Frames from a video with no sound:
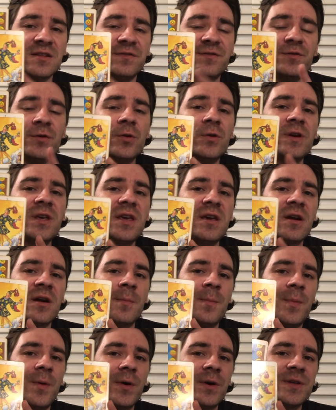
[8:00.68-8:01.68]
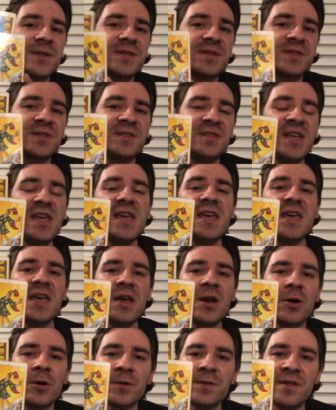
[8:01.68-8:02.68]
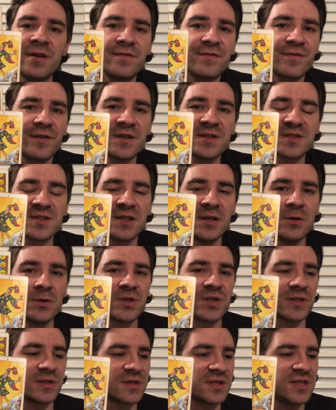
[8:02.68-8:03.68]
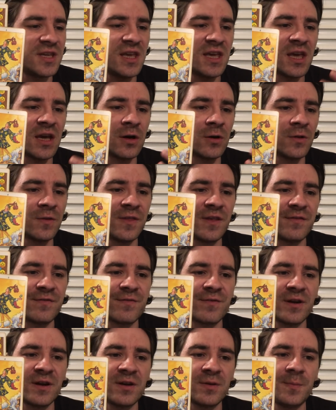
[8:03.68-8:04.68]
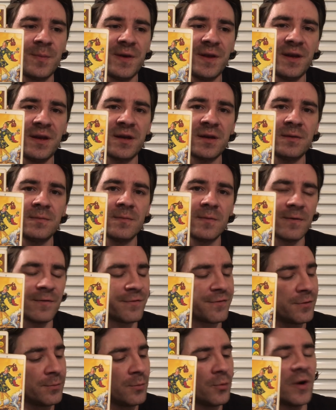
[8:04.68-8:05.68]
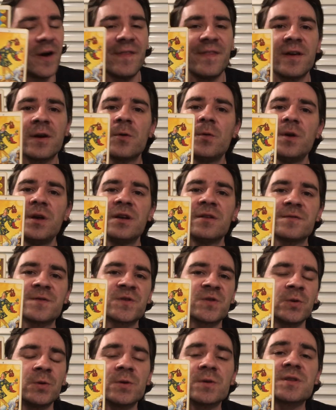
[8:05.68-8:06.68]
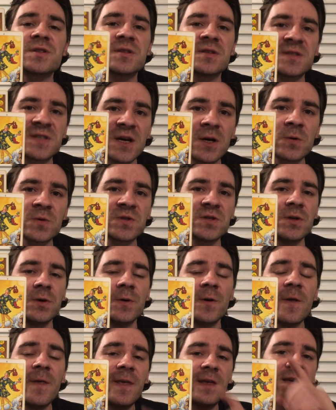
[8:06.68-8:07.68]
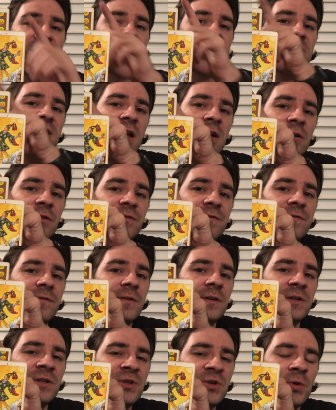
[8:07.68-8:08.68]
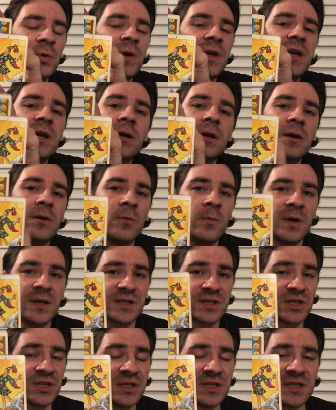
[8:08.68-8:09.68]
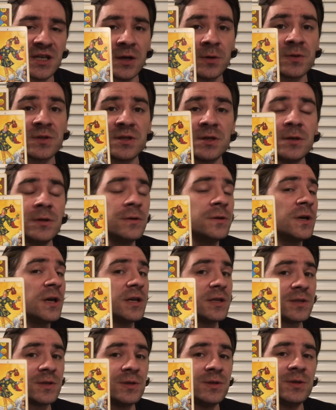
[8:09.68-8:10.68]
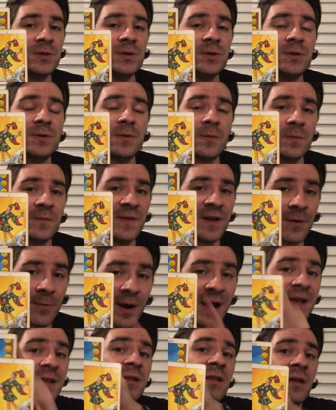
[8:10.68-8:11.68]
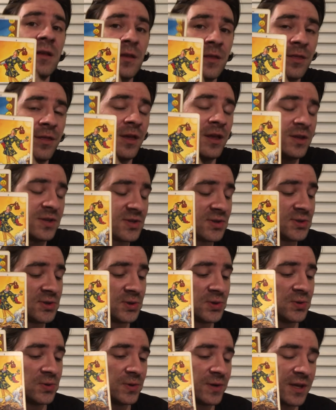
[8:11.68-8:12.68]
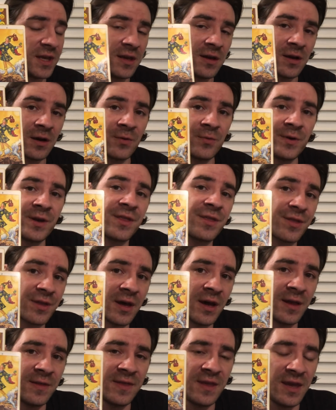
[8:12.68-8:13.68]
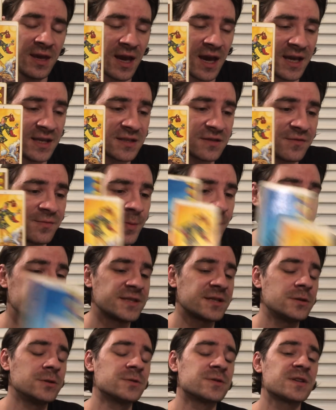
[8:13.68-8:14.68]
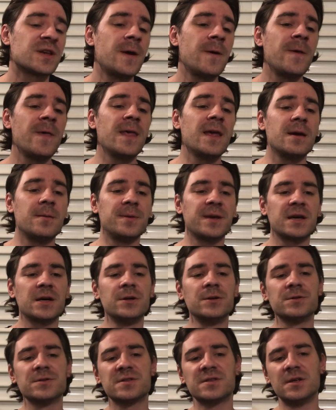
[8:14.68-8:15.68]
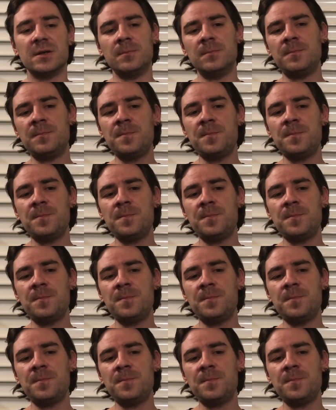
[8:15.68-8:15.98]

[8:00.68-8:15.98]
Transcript: the Fool here points seeking on different solutions, seeking on different opinion from what the Queen of Swords tells you, instead of doing what she tells you to do, the right thing to do here with uh, the Eight of Pentacles. Because